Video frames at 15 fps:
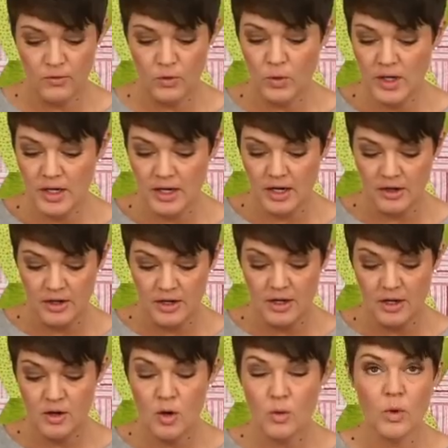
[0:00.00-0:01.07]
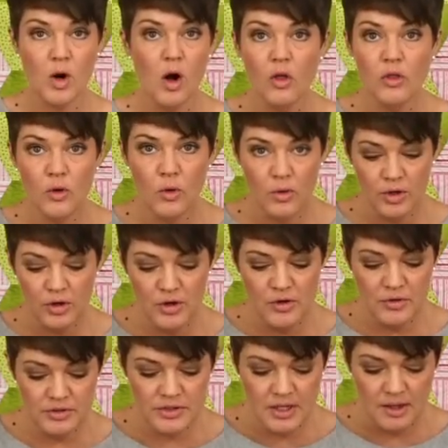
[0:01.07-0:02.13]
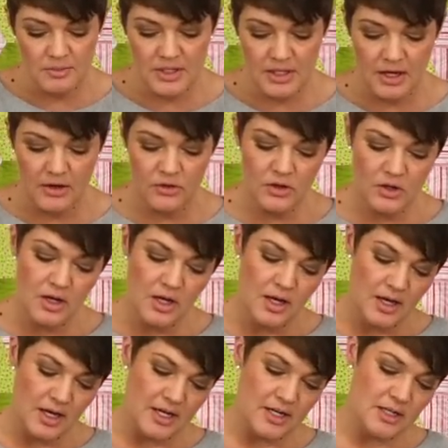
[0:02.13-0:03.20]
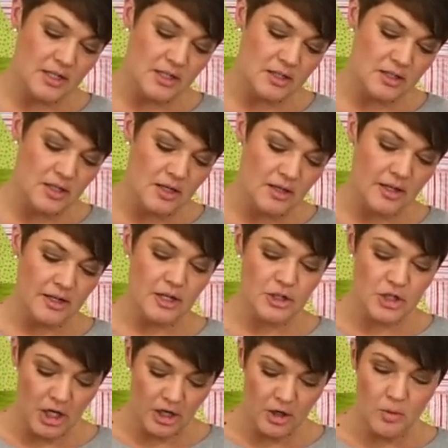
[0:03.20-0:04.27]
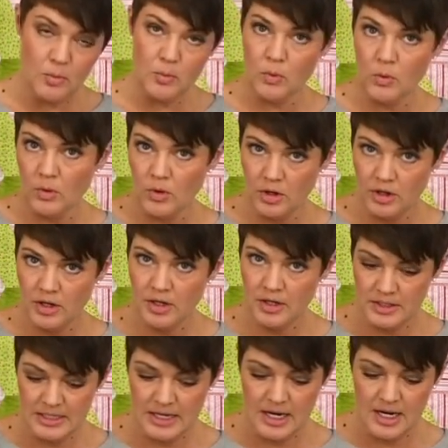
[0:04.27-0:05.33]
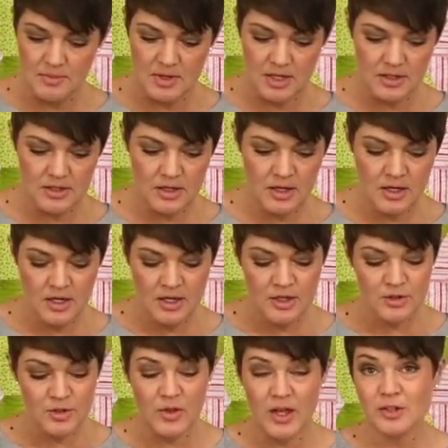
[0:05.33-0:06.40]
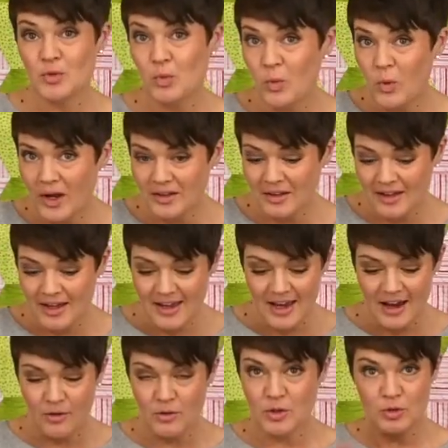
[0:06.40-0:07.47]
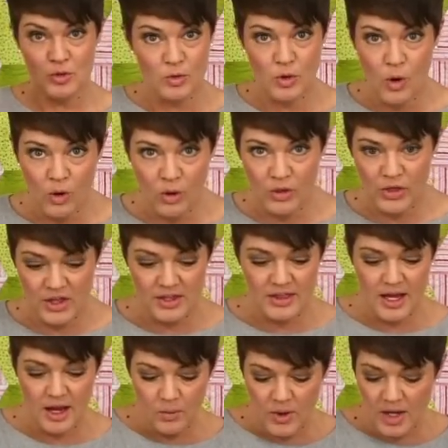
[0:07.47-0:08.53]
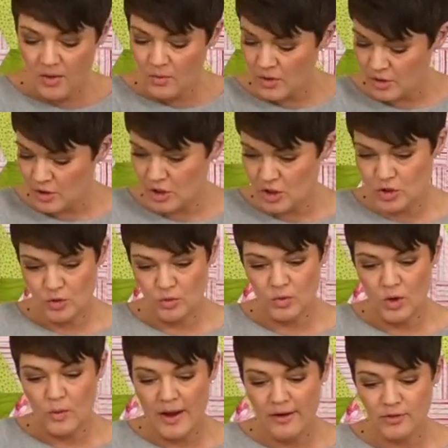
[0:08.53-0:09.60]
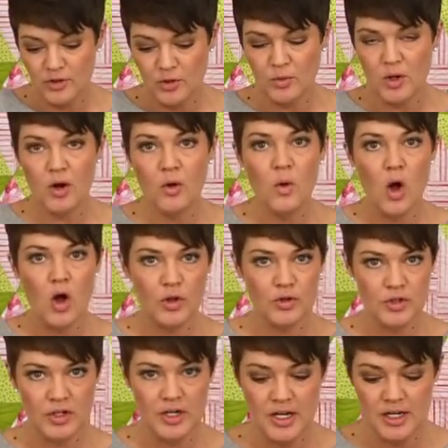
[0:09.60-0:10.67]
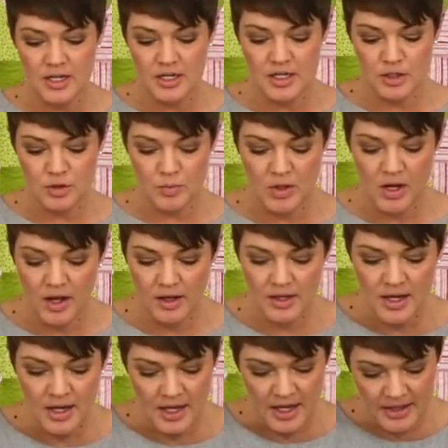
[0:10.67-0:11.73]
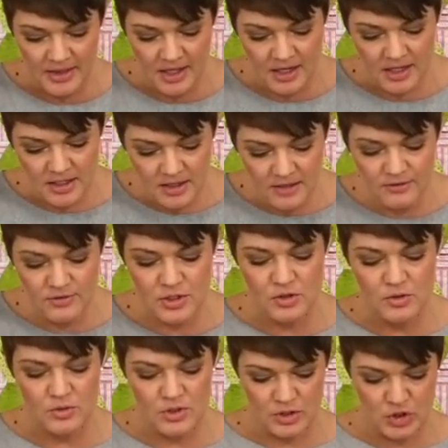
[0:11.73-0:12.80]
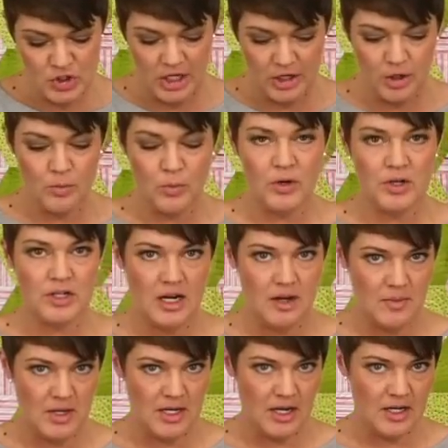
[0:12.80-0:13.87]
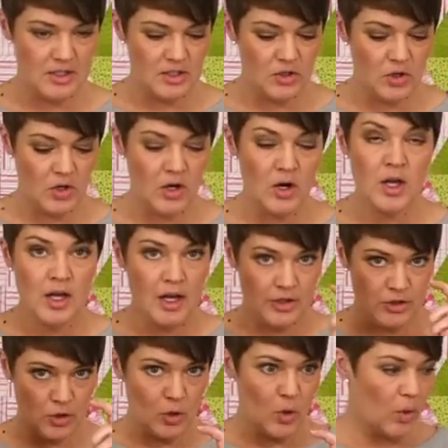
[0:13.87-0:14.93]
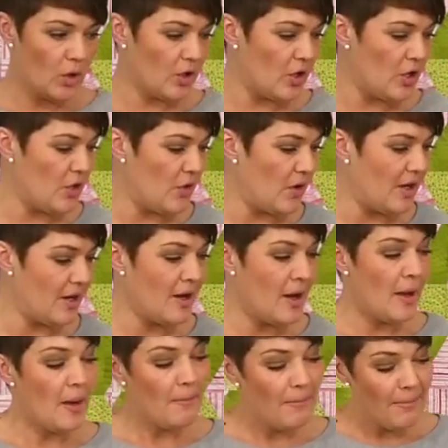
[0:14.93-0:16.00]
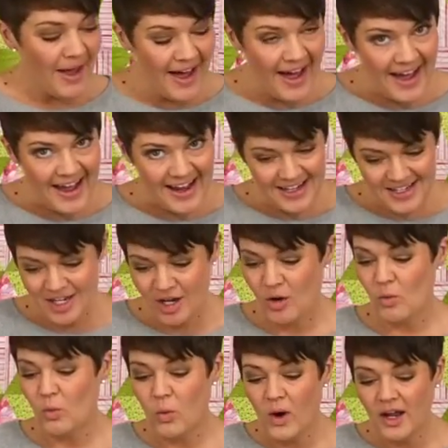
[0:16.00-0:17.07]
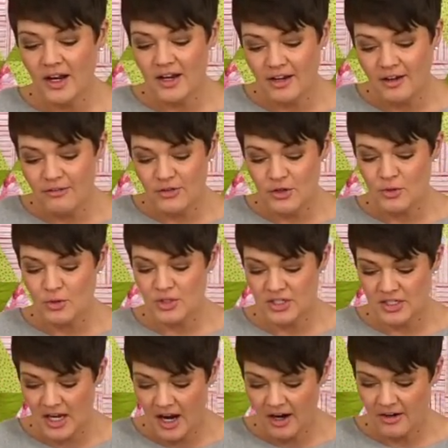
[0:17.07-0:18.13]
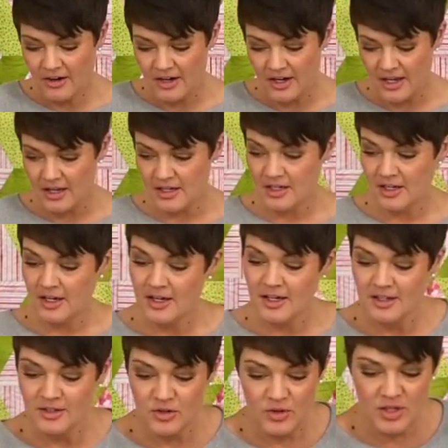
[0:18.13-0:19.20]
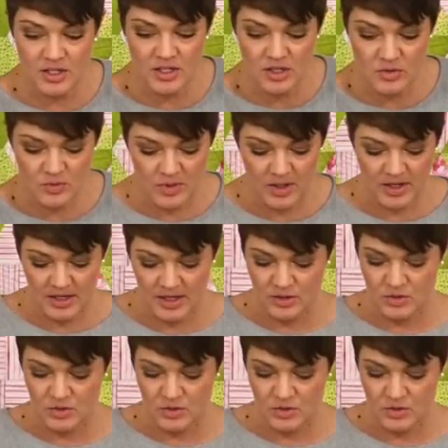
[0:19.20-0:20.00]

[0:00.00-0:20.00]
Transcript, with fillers: void area where all the corner units come together is like a checkerboard diamond. So that's one layout. You do the whole thing that way, where you just do row after row, alternating each block, and then it gives you this checkerboard diamond as your as your corner unit. But what if you staggered it? So this is where it